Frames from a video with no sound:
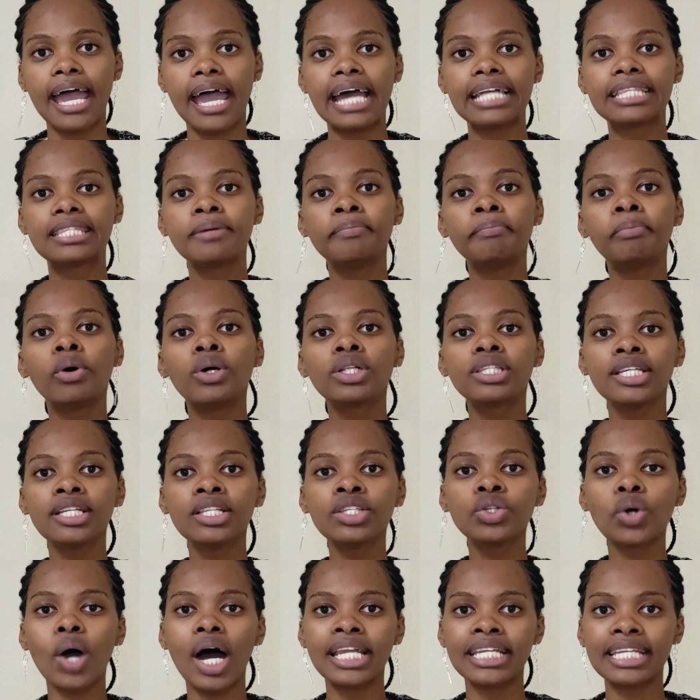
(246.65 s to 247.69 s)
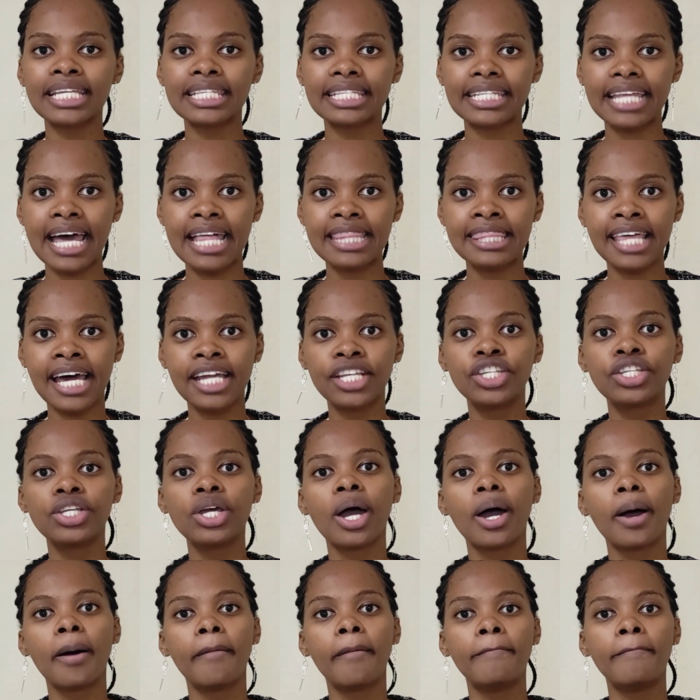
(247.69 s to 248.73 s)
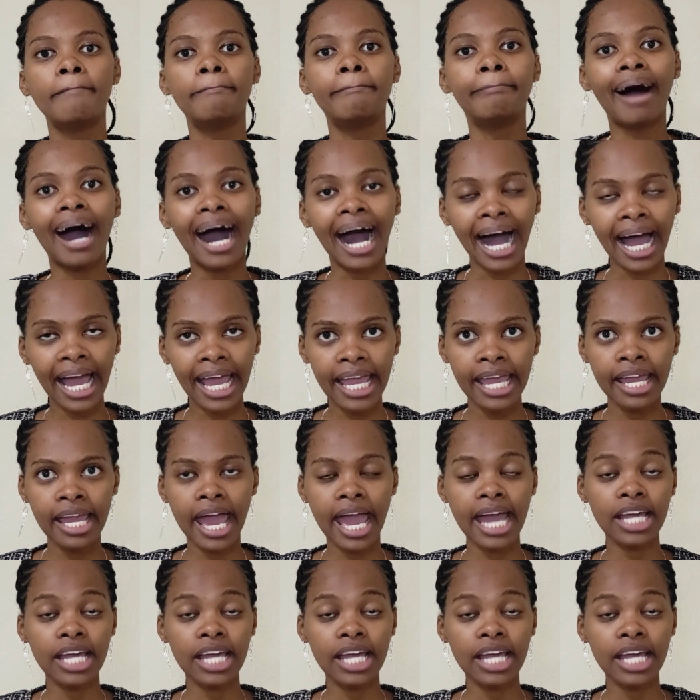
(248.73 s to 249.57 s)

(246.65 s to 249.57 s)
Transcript: It's important to understand that my